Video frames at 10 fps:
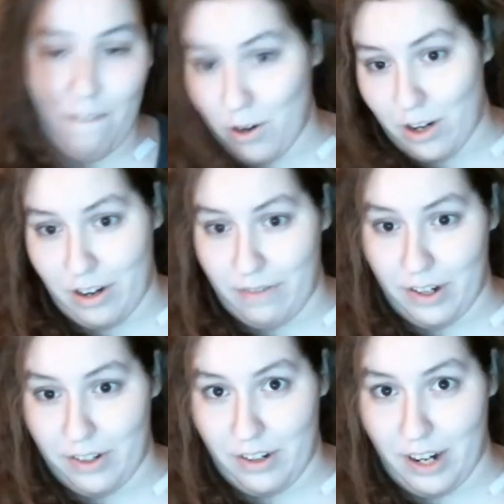on her
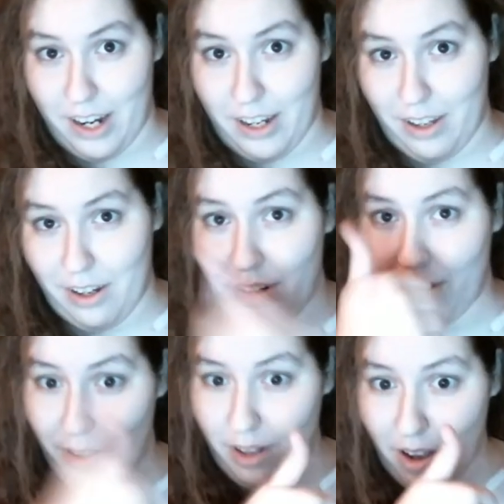first try.
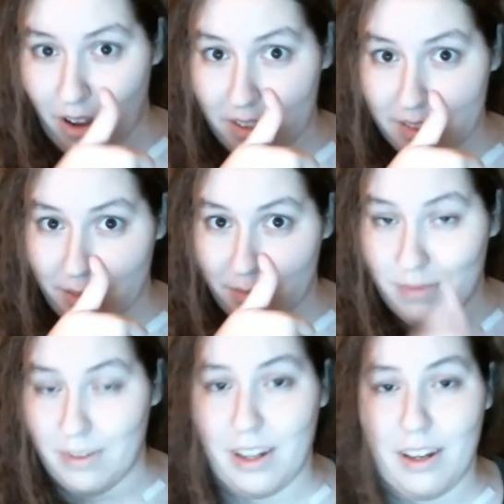Awesome.
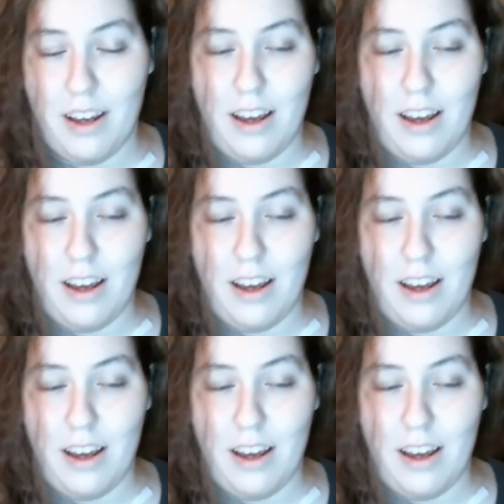I